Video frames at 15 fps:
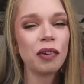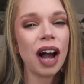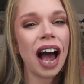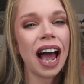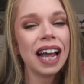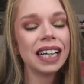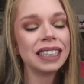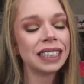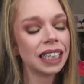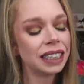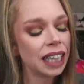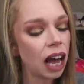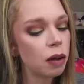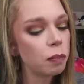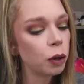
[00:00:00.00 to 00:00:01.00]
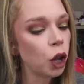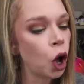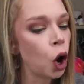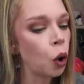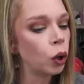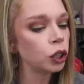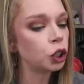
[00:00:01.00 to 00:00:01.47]
guys down
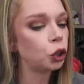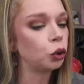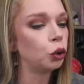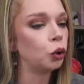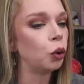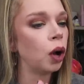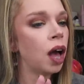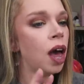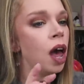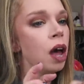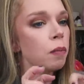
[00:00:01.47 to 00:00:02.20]
below to